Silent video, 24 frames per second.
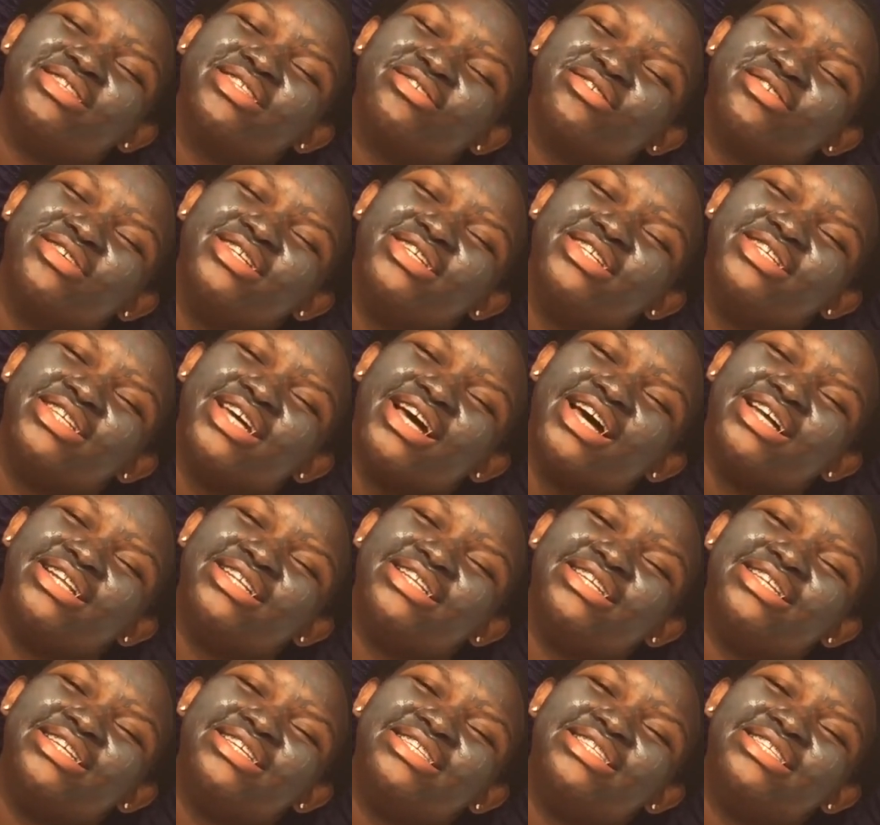screenshot
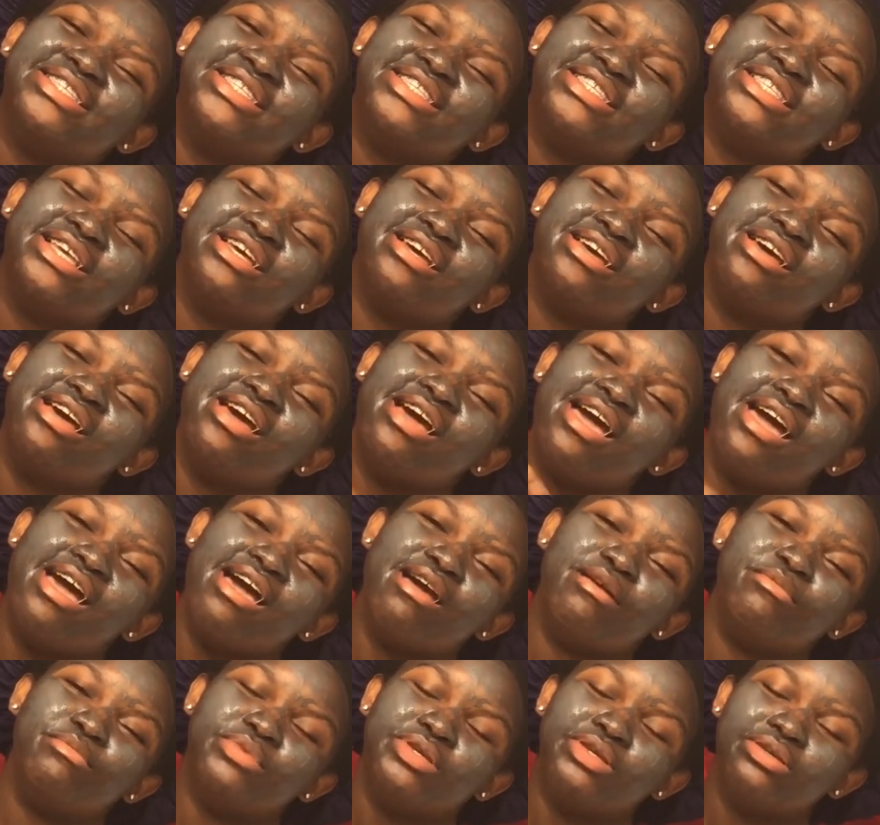this,
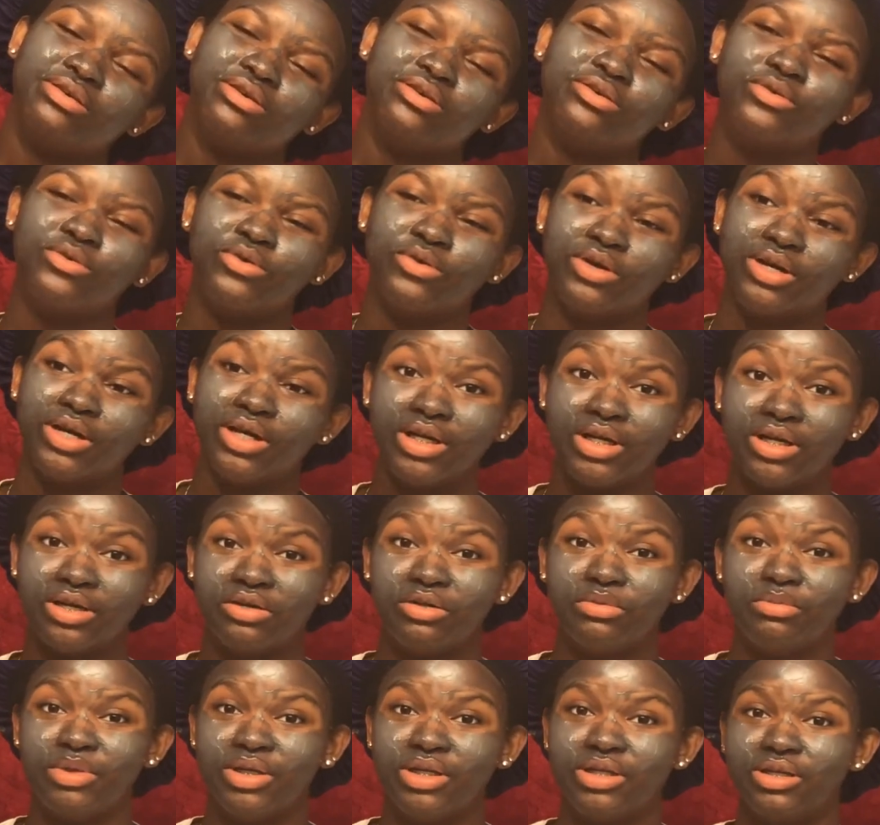add me, or it'll
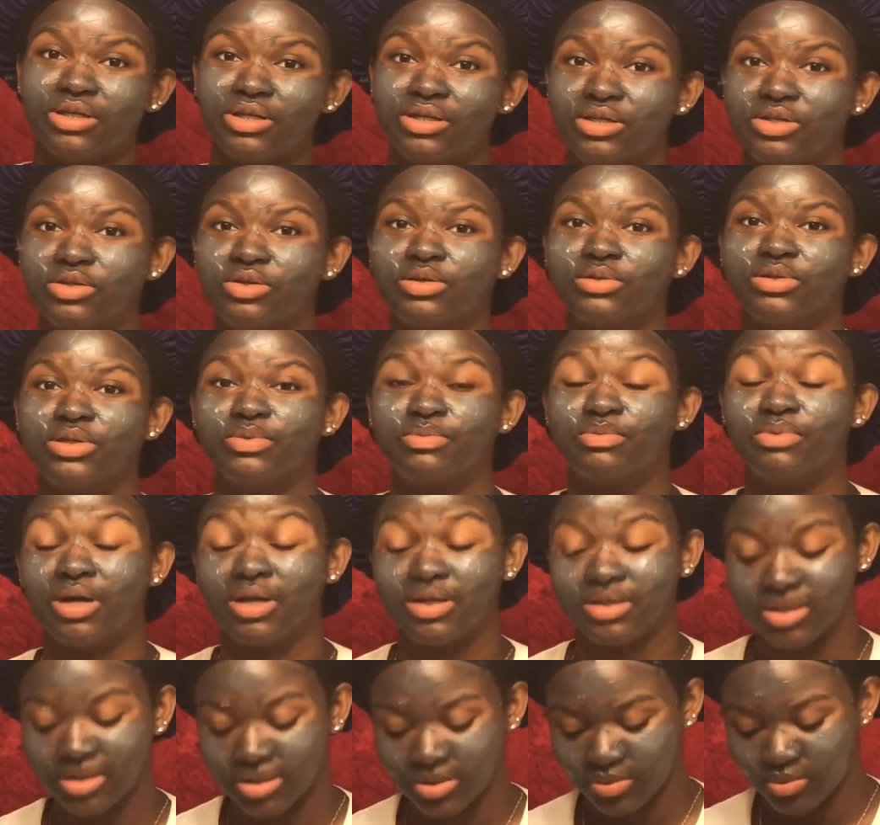be in the description
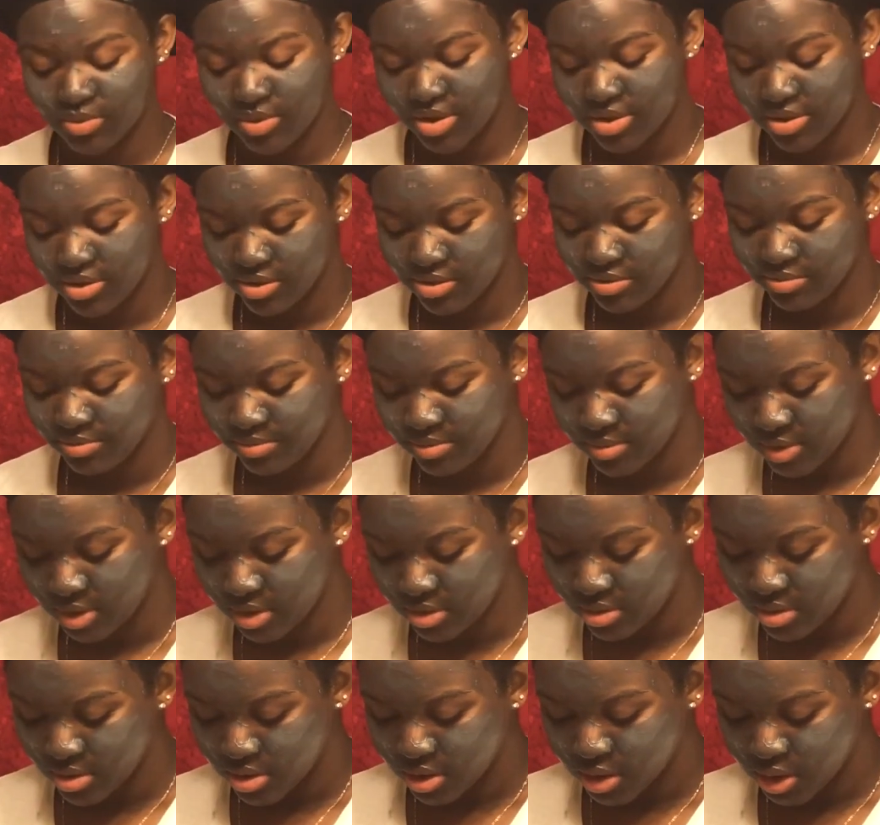box as well.
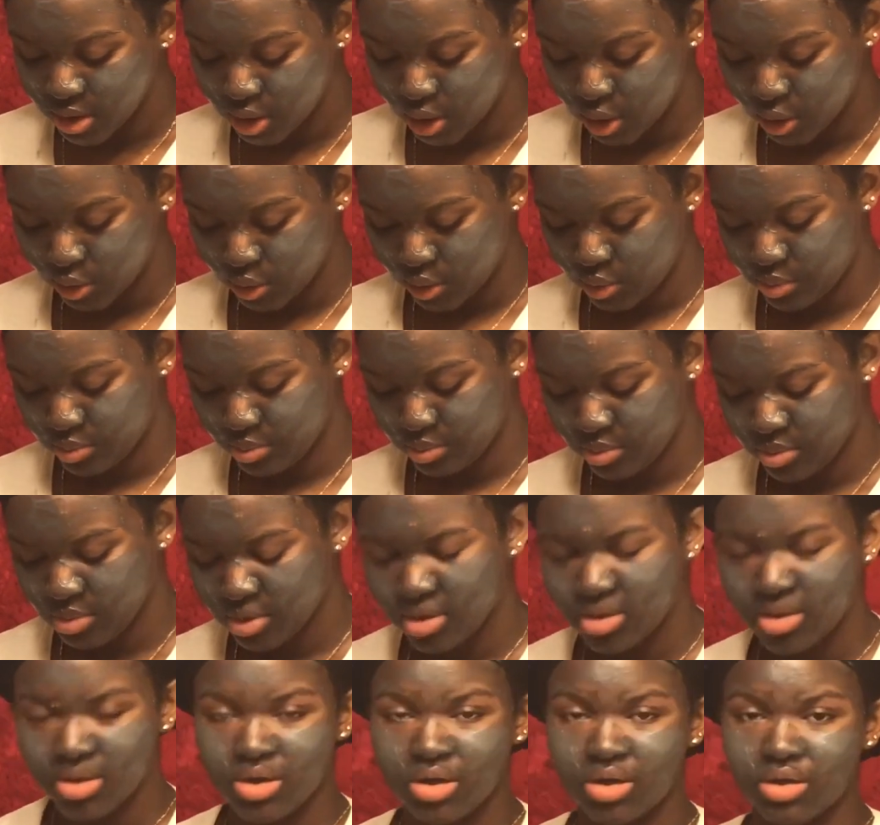So,
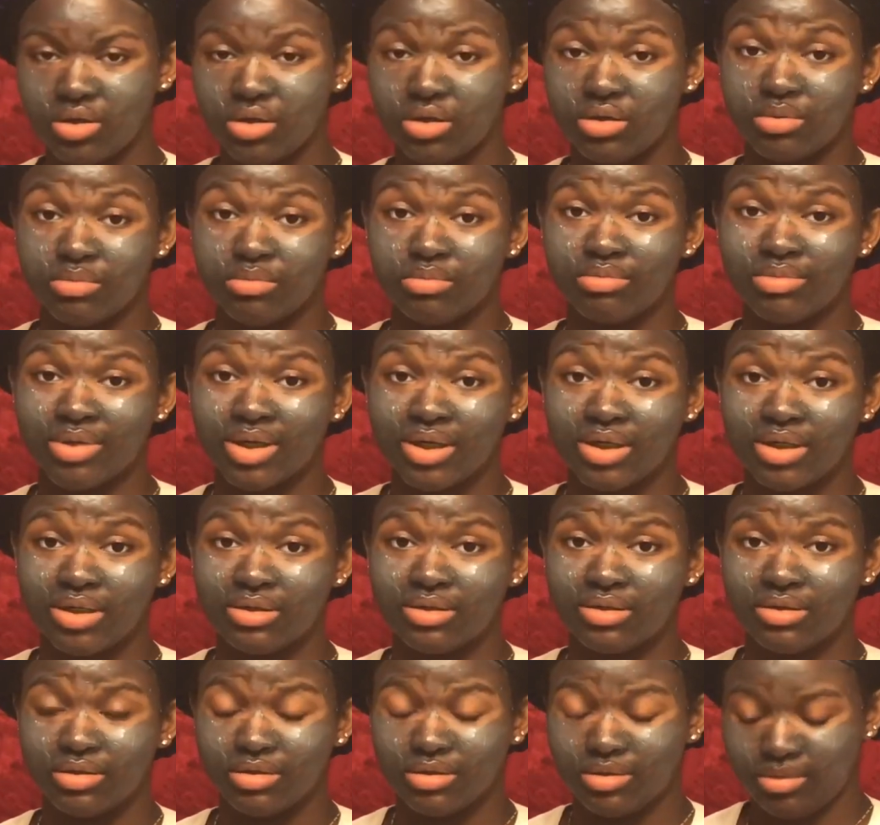hold up. I'm about to
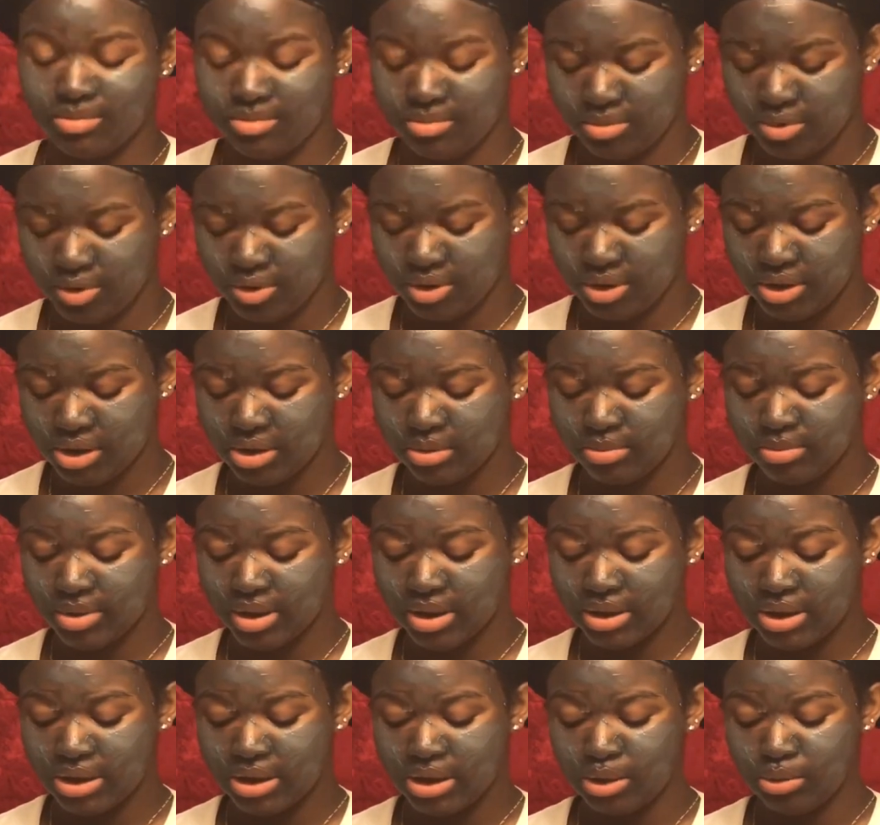um, drink some of my
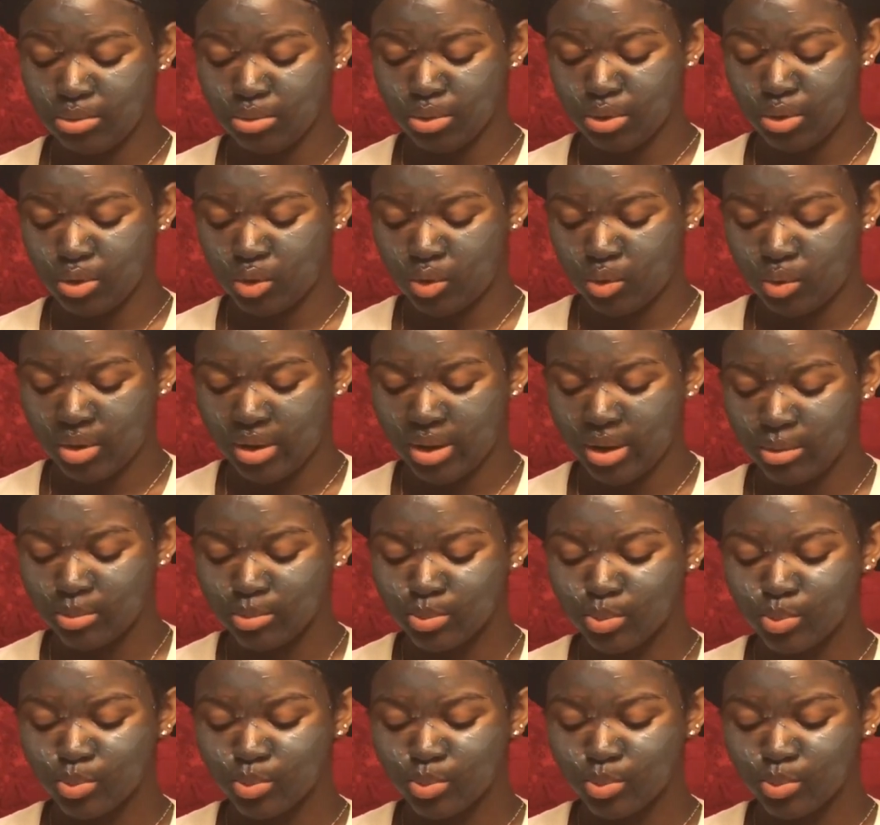tea real quick.